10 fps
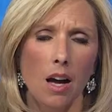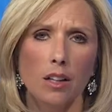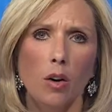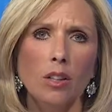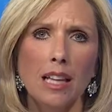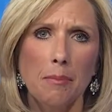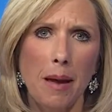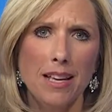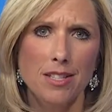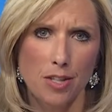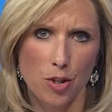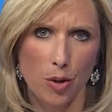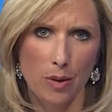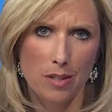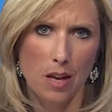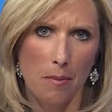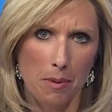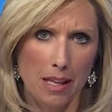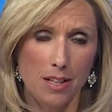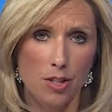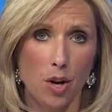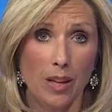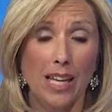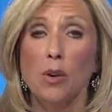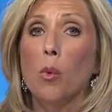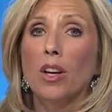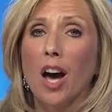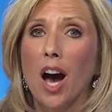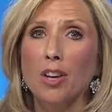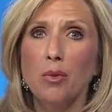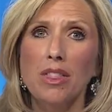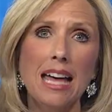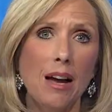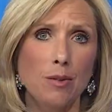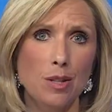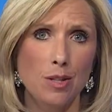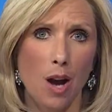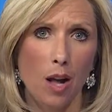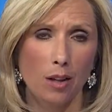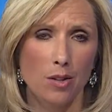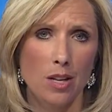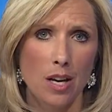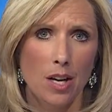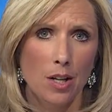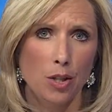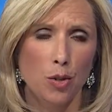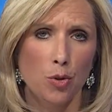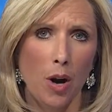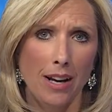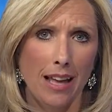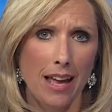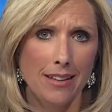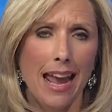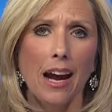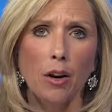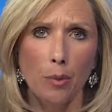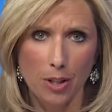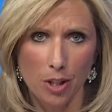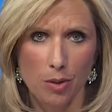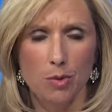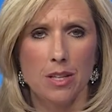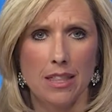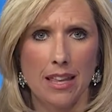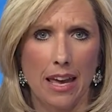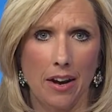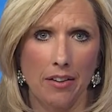A locally based insurance company is donating $100,000 to try and end heroin use in the